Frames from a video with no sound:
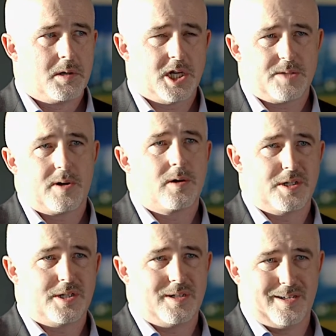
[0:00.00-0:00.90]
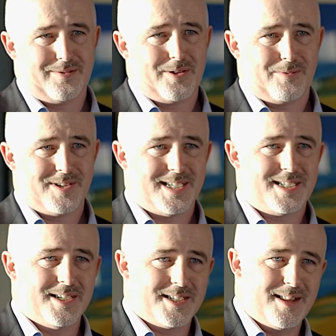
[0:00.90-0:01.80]
just because you've got
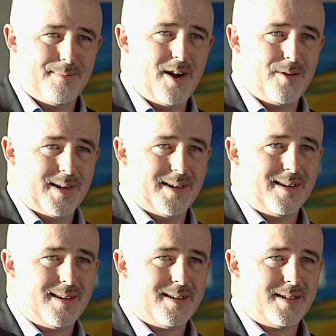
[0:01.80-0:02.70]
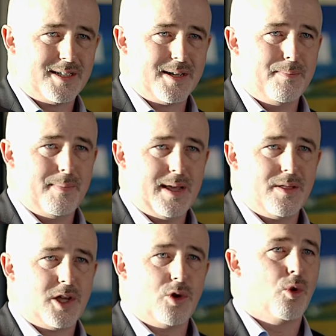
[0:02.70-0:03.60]
resistance at the moment doesn't mean that